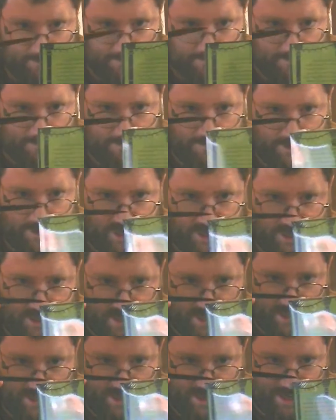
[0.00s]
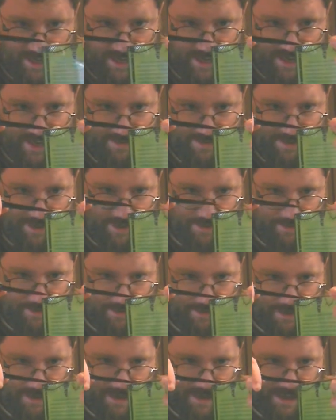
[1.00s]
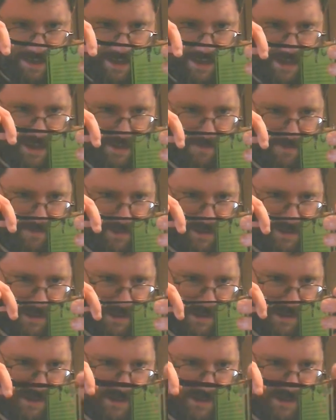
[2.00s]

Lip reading: Shit, I can't remember what that game was.